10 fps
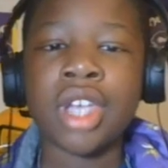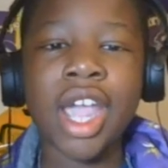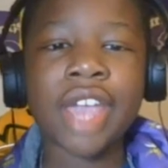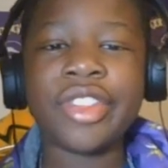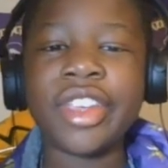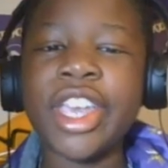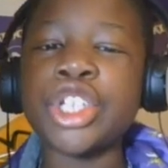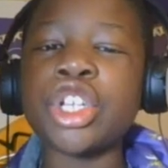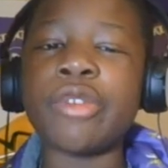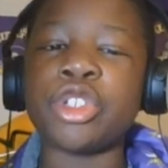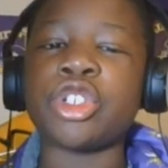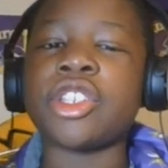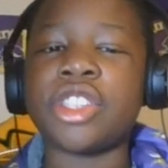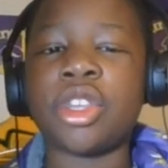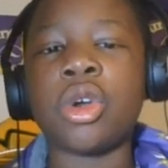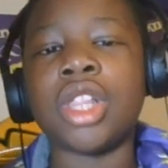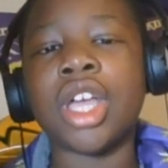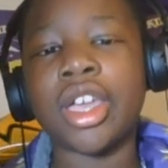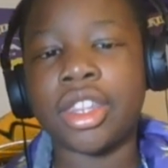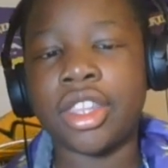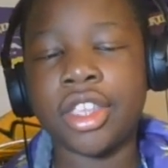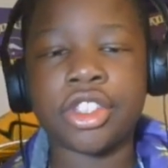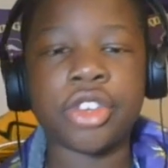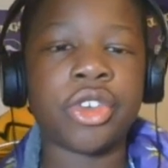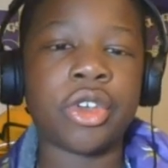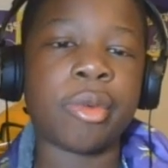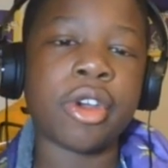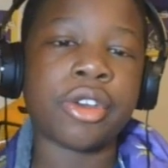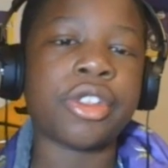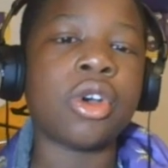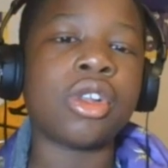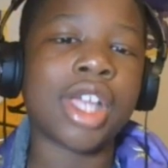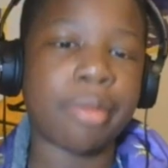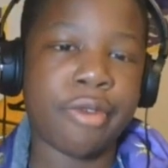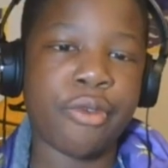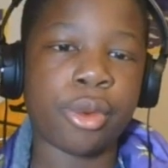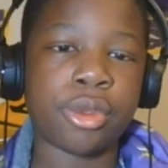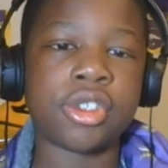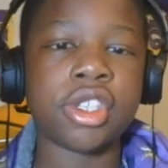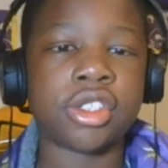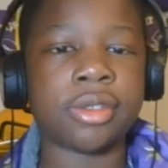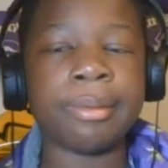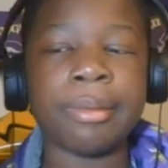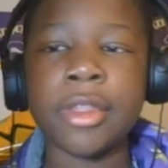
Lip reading: I think he should have addressed the O-line, the interior part of the O-line before the season.